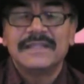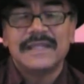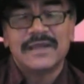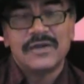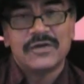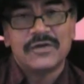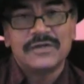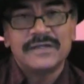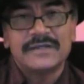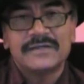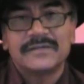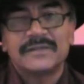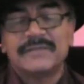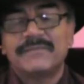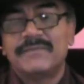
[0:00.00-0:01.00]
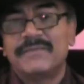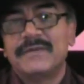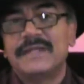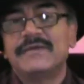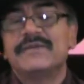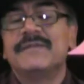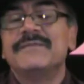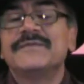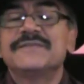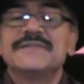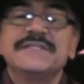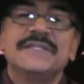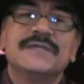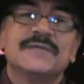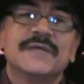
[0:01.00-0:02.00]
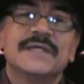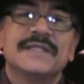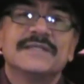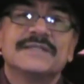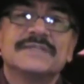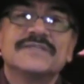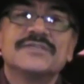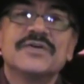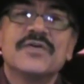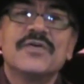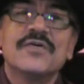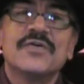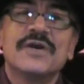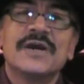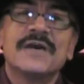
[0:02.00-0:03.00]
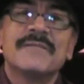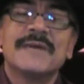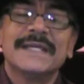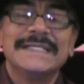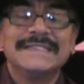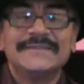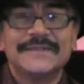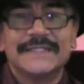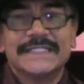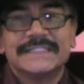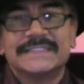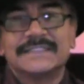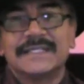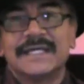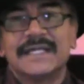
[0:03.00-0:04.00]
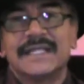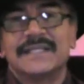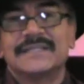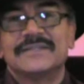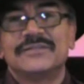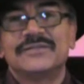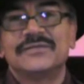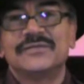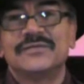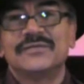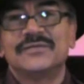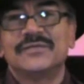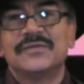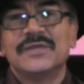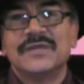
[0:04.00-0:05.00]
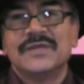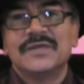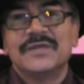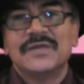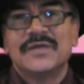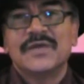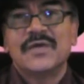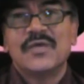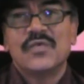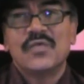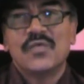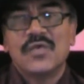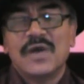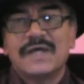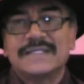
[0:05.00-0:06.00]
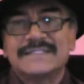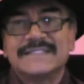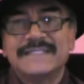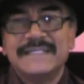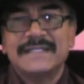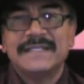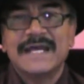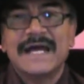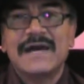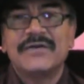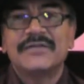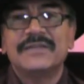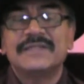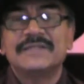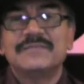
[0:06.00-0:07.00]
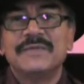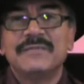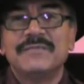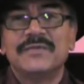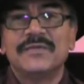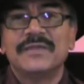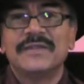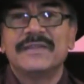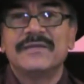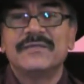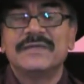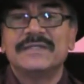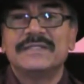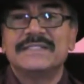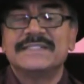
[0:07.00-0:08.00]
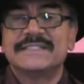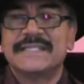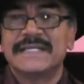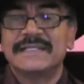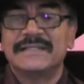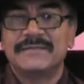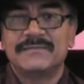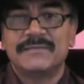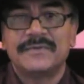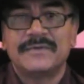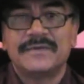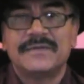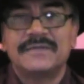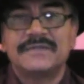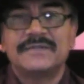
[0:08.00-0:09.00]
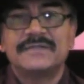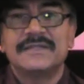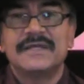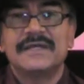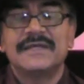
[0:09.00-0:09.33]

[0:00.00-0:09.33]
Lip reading: the owner of the museum, and saw my interest, and to seeing how these people, they were dissecting birds,